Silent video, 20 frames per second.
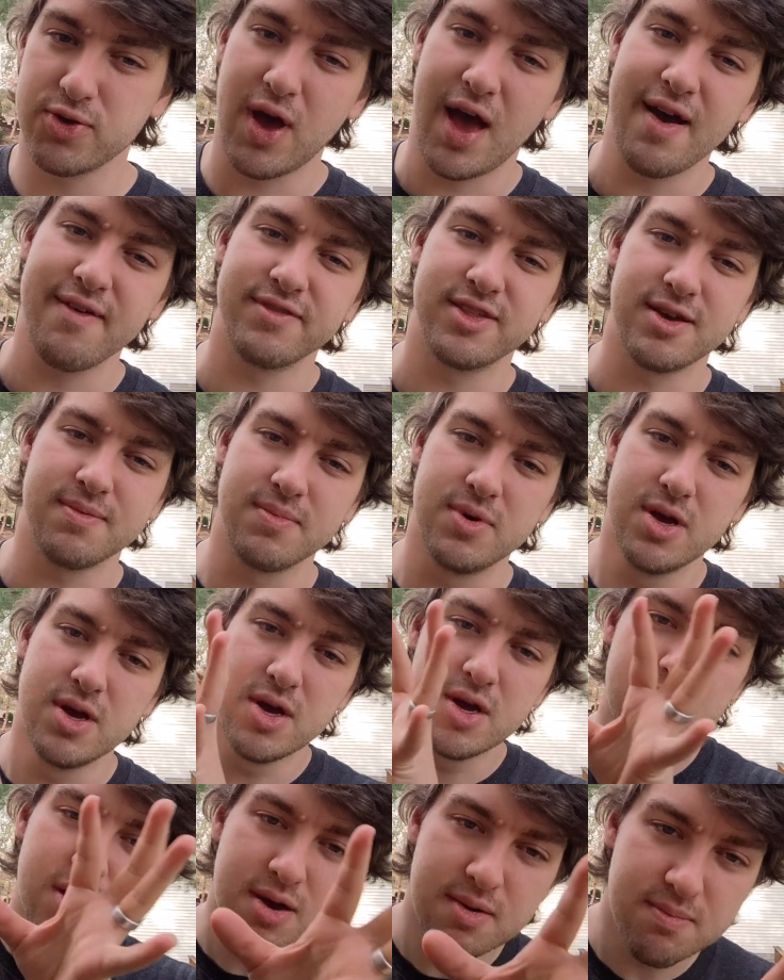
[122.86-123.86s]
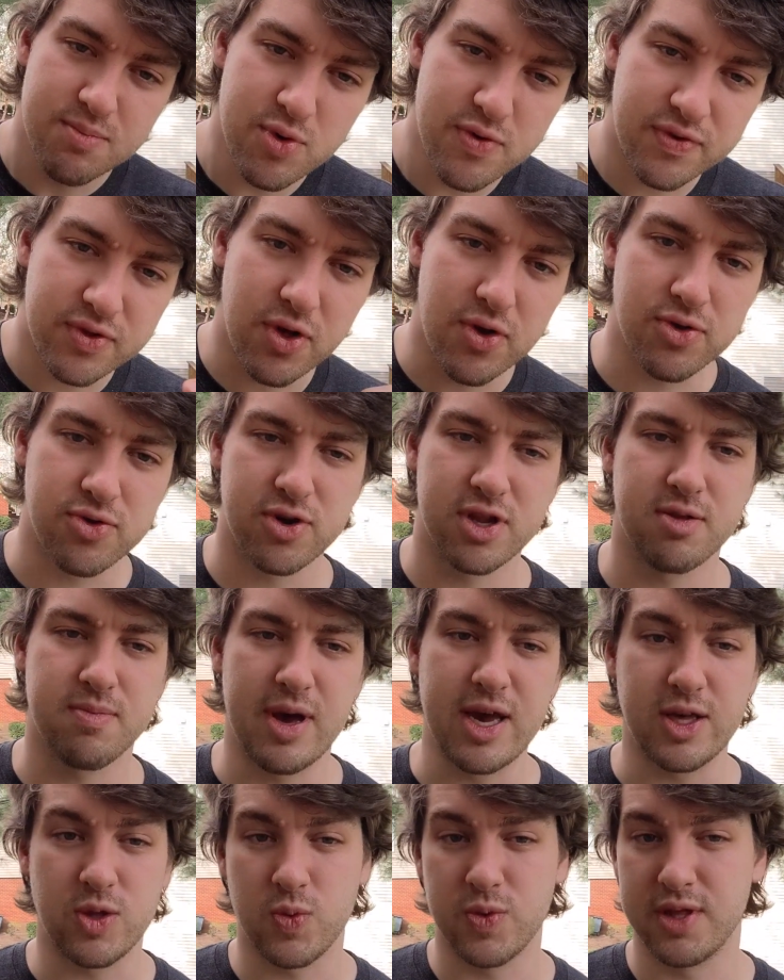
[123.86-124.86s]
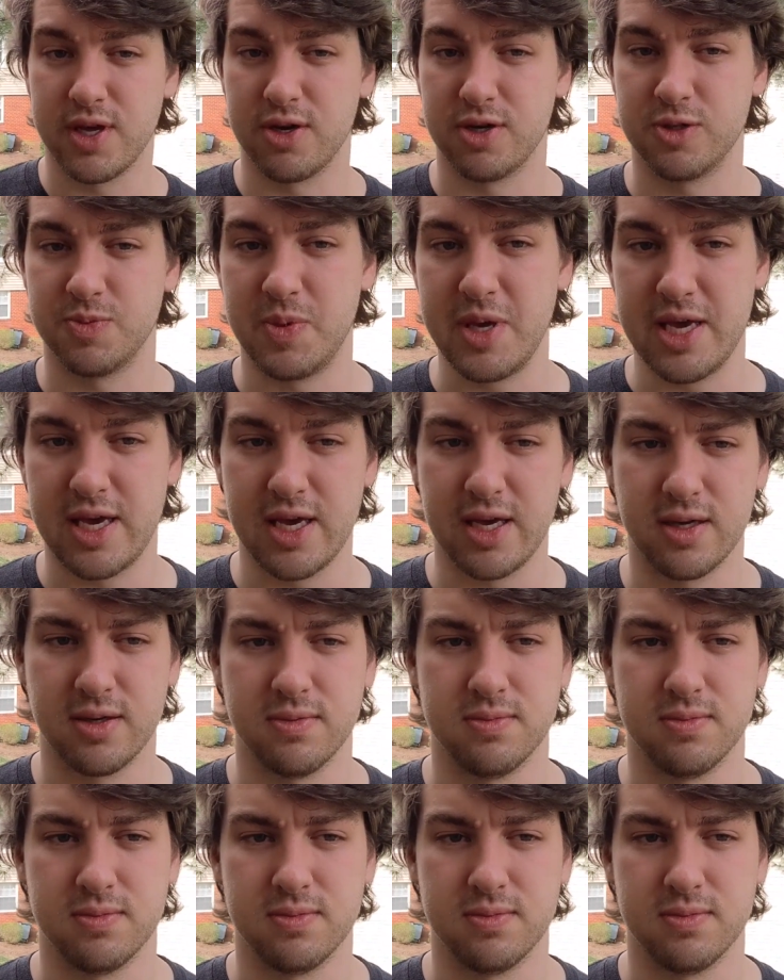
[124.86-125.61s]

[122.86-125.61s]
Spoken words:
have them move closer to the mics when they're speaking.